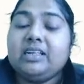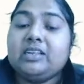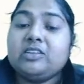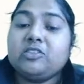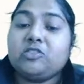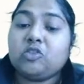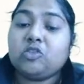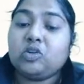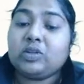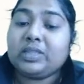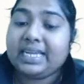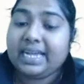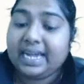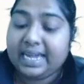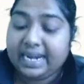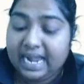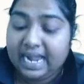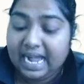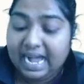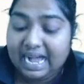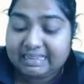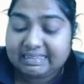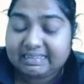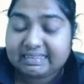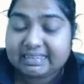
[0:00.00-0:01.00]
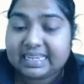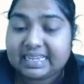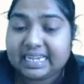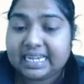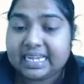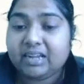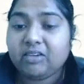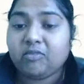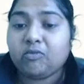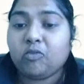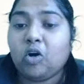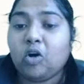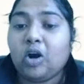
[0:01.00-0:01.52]
So they are
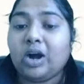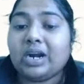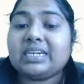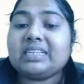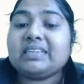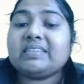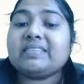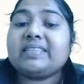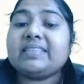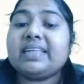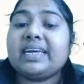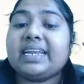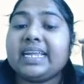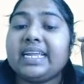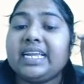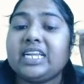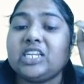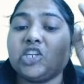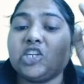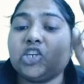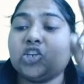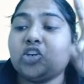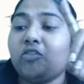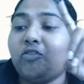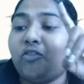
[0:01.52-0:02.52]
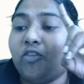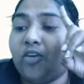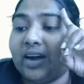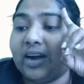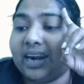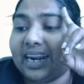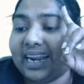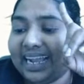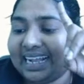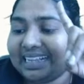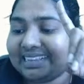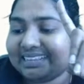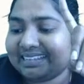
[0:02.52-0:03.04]
asking what is the ratio for
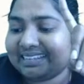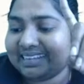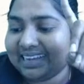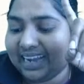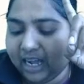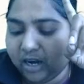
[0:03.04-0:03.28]
H